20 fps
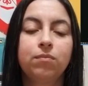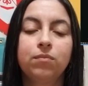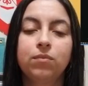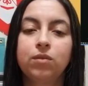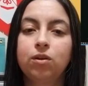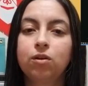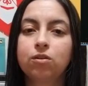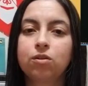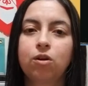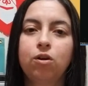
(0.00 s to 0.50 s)

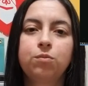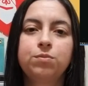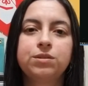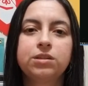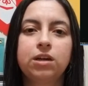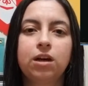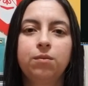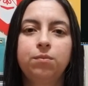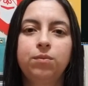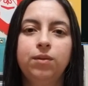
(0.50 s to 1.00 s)
your hopes
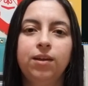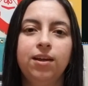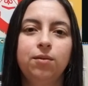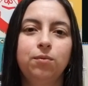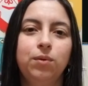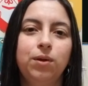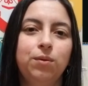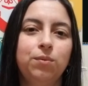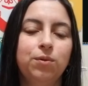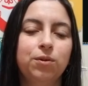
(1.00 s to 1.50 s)
up, that
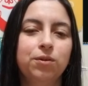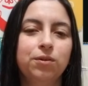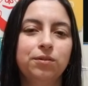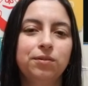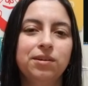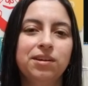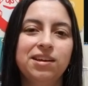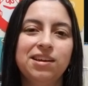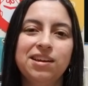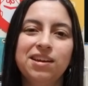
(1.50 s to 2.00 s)
we
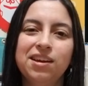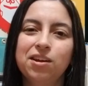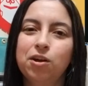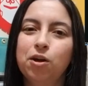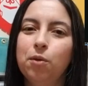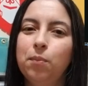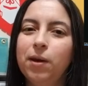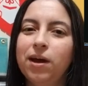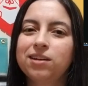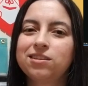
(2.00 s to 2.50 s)
will
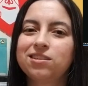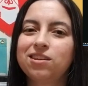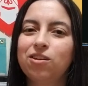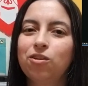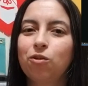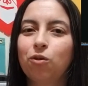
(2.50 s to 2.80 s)
go back to